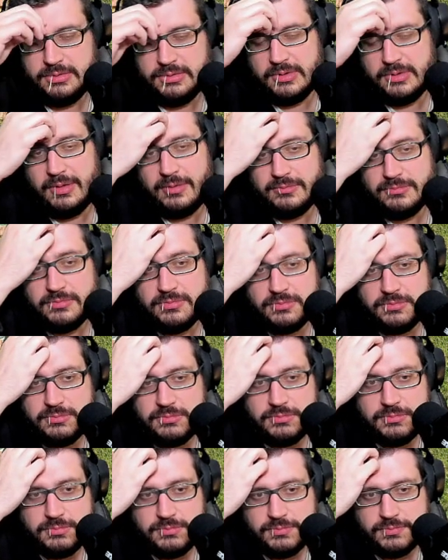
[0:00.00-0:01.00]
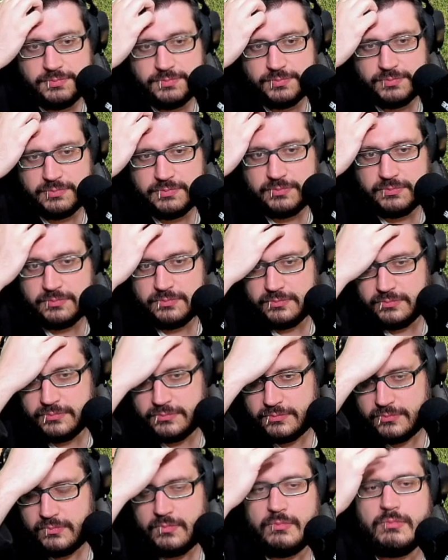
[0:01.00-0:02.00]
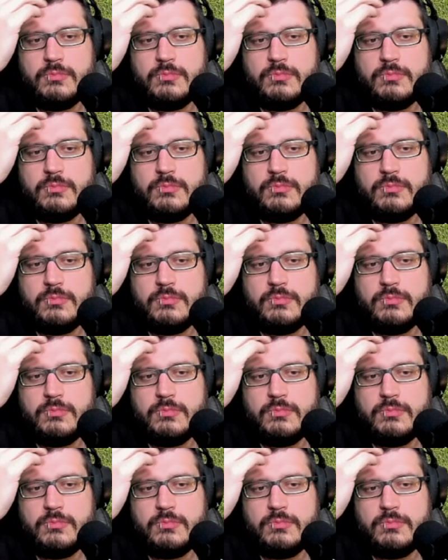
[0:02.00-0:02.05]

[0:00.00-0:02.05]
you said, the joke, 6 months